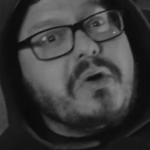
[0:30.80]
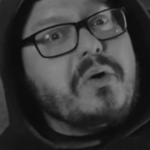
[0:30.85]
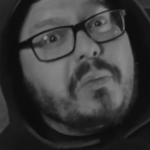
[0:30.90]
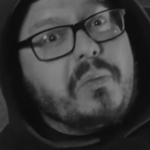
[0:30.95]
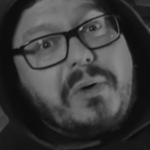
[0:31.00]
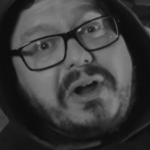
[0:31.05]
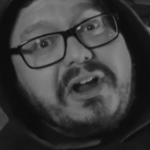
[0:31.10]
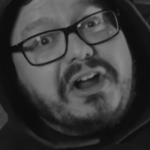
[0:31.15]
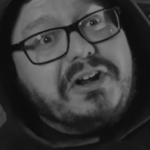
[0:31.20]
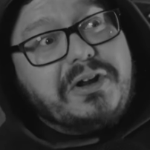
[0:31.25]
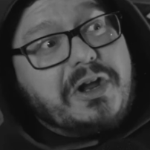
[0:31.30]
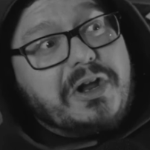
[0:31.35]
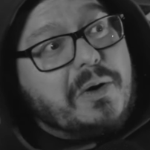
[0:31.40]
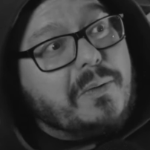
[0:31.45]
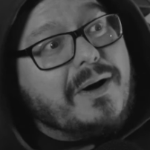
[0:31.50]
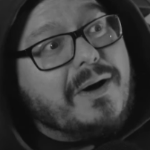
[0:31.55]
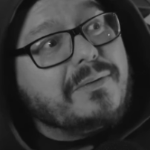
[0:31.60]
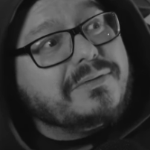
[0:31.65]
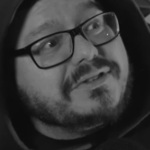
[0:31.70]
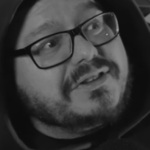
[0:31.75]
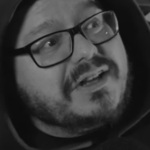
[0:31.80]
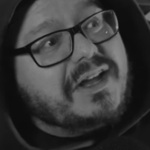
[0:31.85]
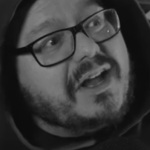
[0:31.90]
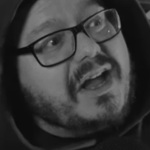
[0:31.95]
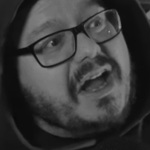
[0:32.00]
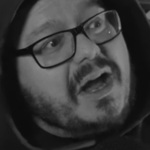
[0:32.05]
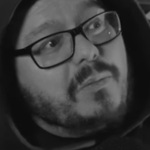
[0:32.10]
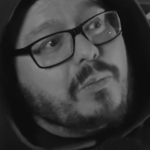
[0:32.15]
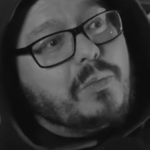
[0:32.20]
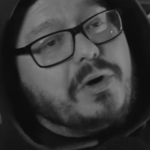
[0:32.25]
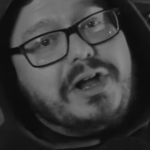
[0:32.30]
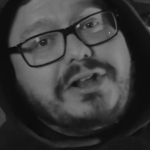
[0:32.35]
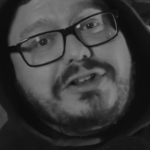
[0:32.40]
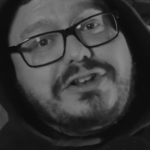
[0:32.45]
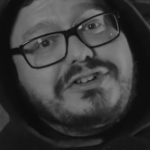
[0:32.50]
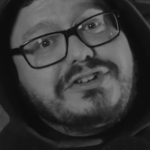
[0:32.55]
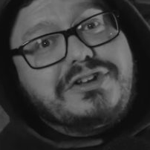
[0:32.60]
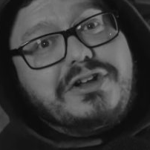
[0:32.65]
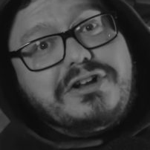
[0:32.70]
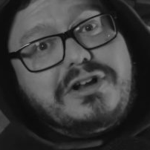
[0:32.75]
we're going to go out there and we're
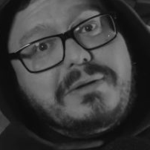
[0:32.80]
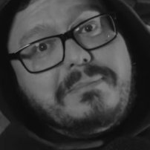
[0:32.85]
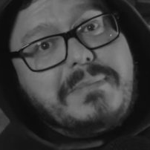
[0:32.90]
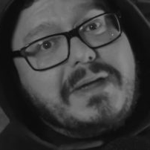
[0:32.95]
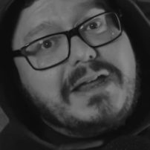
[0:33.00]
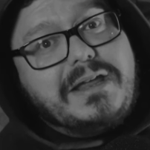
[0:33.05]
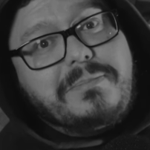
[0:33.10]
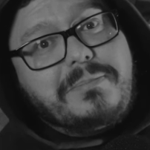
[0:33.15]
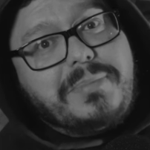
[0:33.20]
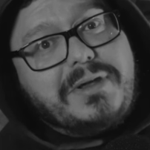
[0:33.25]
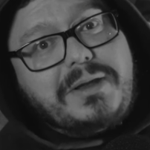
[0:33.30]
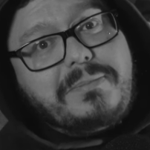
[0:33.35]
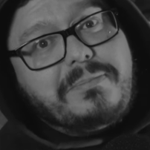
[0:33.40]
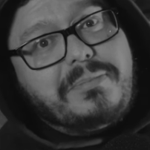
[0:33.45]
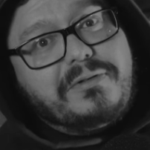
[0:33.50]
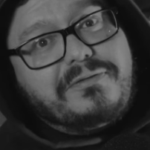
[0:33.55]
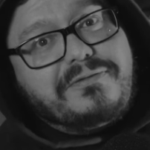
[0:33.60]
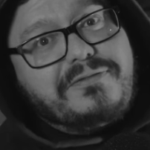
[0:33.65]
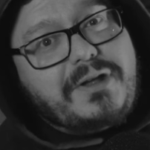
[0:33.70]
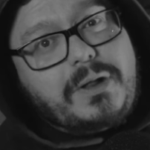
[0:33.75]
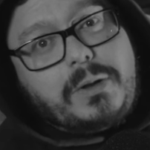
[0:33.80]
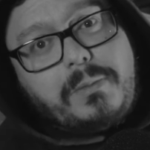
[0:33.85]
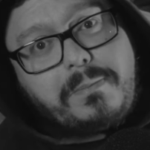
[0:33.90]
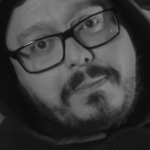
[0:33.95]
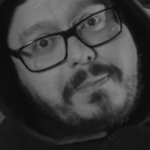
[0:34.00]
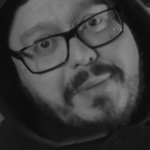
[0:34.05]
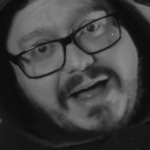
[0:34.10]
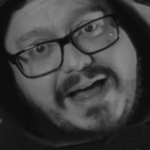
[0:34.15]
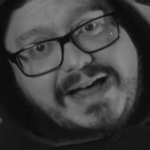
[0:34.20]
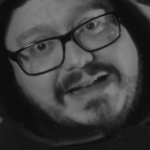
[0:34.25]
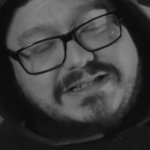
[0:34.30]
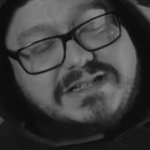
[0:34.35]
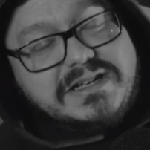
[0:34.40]
just going to make people feel bad.